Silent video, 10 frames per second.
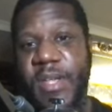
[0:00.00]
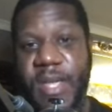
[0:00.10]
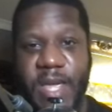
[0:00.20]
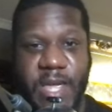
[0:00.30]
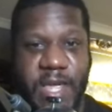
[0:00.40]

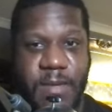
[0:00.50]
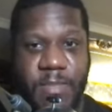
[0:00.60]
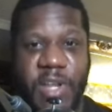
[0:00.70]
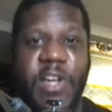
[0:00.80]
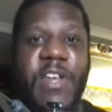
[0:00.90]

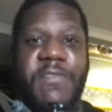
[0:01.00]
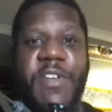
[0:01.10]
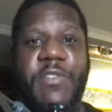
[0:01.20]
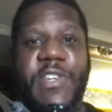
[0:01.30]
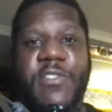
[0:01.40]
Like the
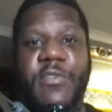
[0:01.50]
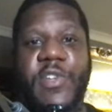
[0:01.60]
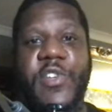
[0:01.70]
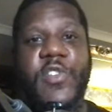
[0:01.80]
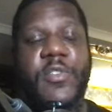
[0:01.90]
video, which helps with
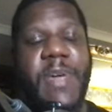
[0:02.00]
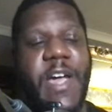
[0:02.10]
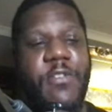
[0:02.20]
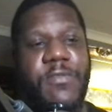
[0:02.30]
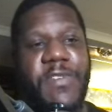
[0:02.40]
the YouTube
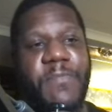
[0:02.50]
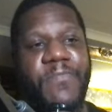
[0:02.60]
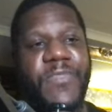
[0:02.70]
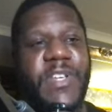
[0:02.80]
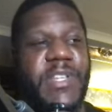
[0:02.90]
algorithm.
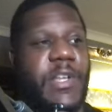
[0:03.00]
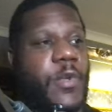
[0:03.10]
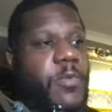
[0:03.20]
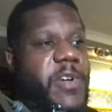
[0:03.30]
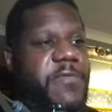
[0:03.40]
Tick the
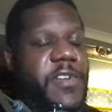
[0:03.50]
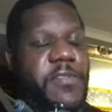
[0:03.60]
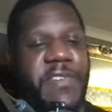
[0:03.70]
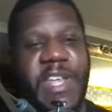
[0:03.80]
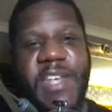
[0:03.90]
little bell for
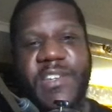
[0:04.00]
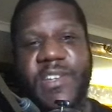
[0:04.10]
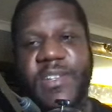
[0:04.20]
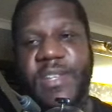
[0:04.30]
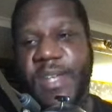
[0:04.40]

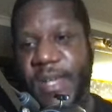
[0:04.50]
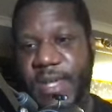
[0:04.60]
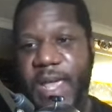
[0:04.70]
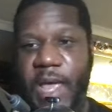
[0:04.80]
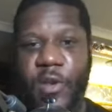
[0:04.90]
notifications,
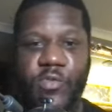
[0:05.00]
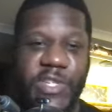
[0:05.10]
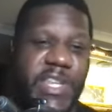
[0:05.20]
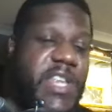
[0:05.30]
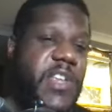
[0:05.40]
and I'll
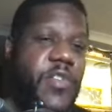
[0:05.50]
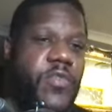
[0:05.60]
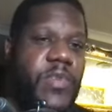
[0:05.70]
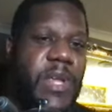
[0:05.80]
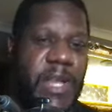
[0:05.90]
see
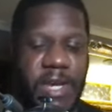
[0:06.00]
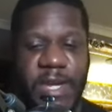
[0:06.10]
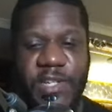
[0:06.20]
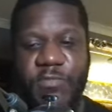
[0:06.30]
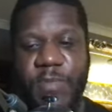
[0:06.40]
you in the
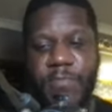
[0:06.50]
next one.